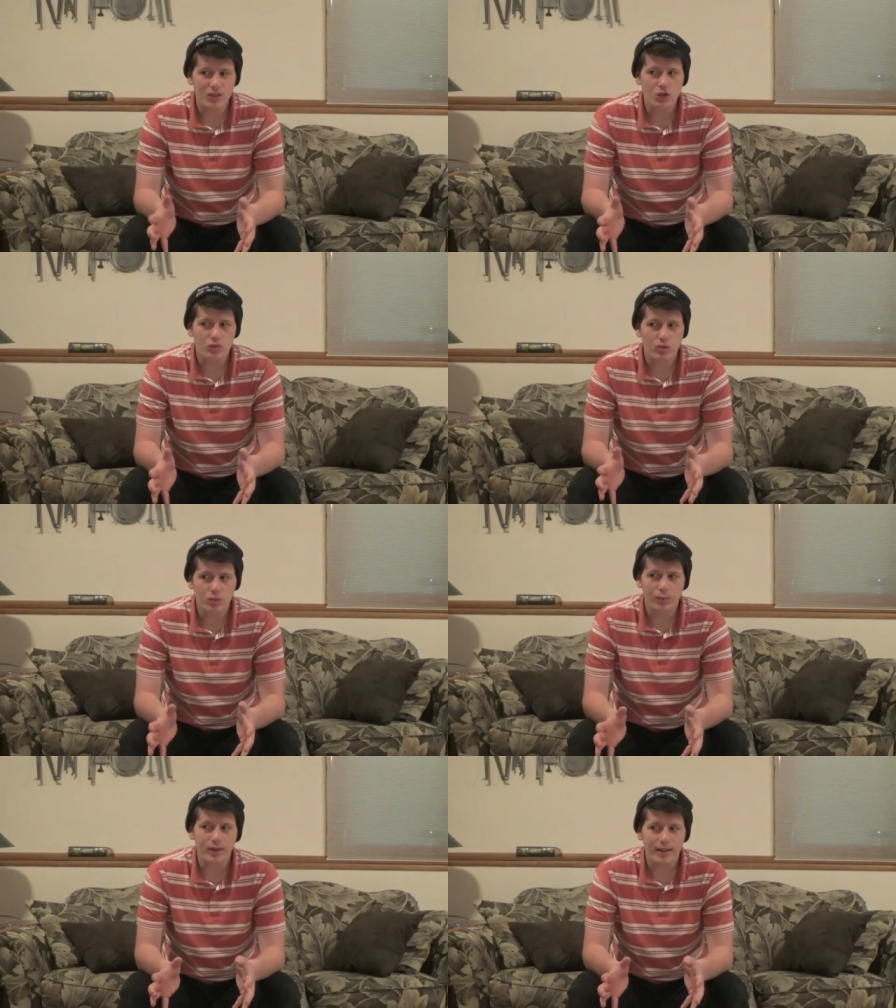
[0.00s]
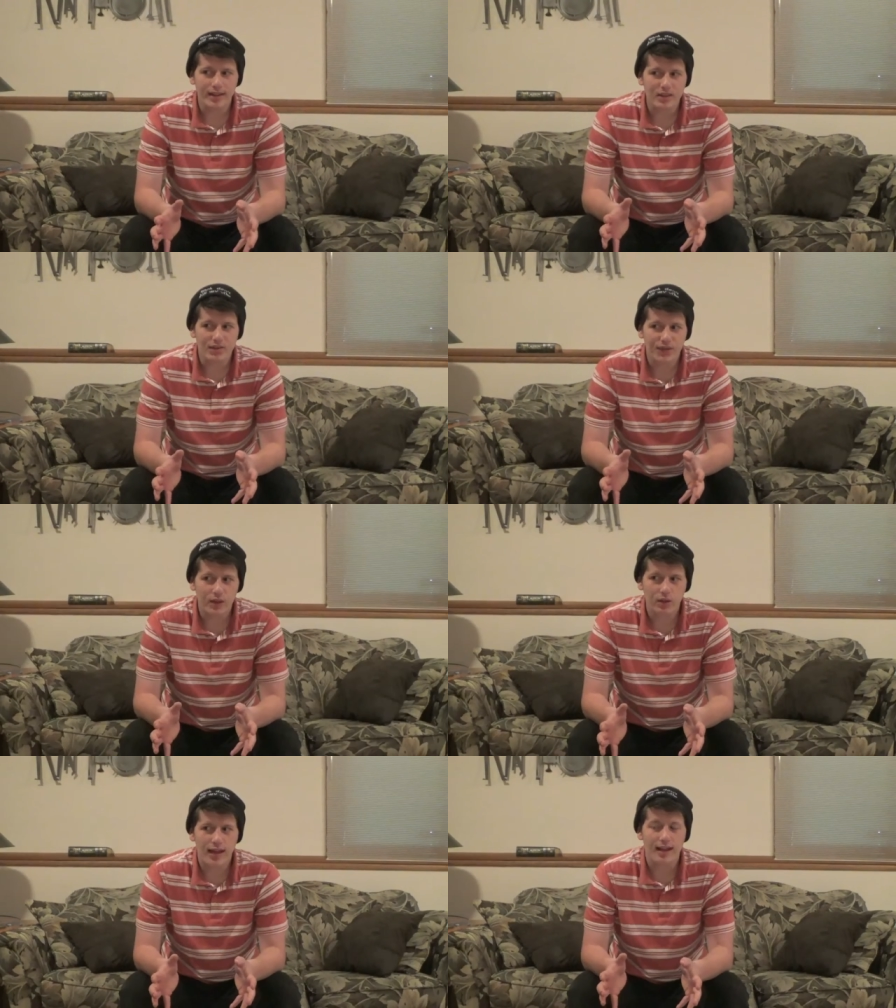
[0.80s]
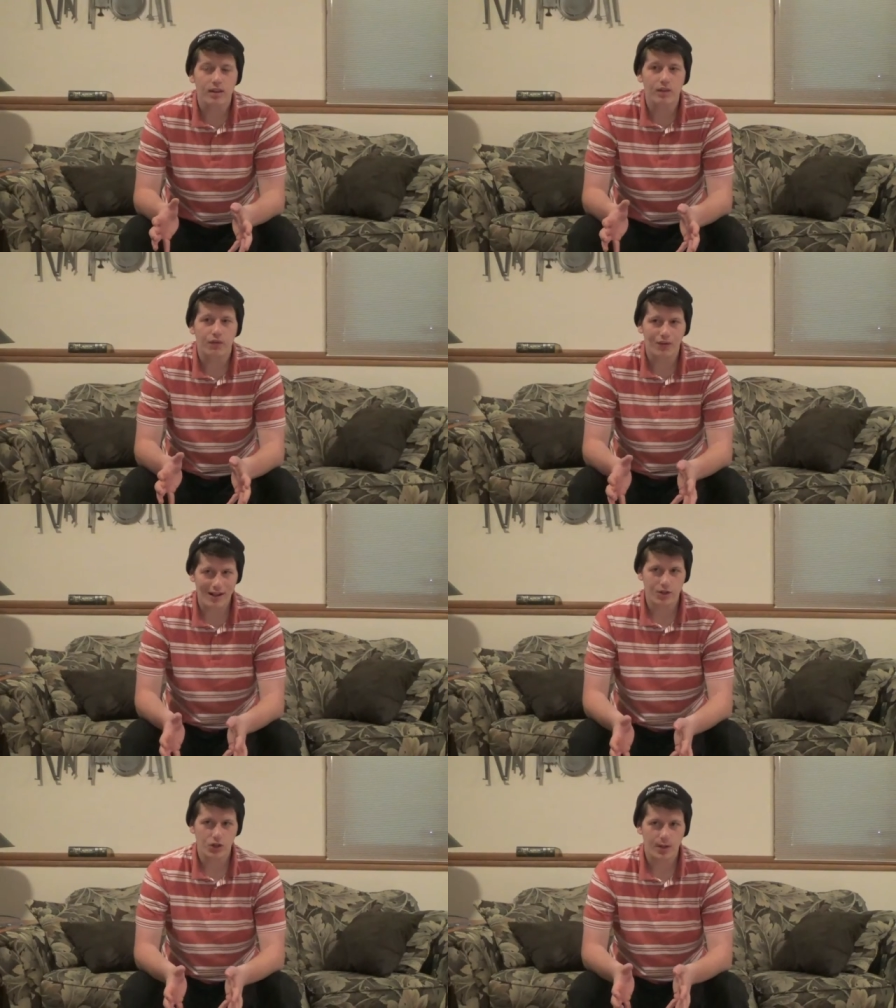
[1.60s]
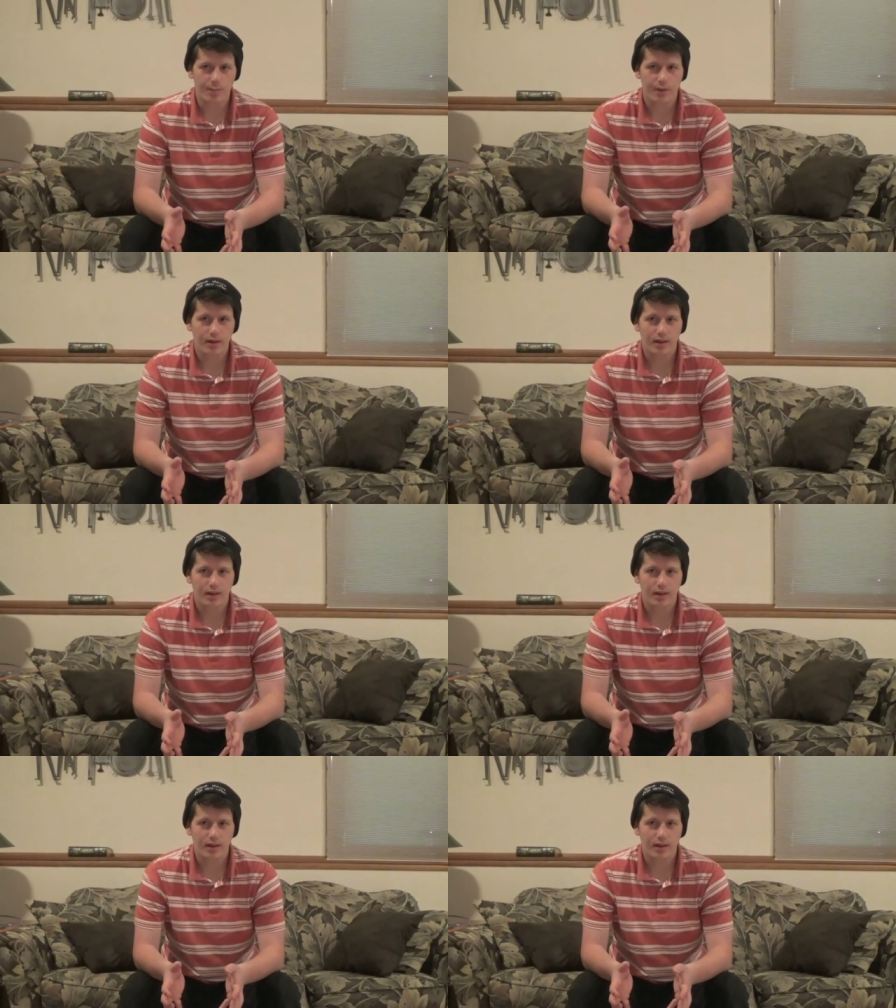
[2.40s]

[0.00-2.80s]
two, you really get to feel like the friendship,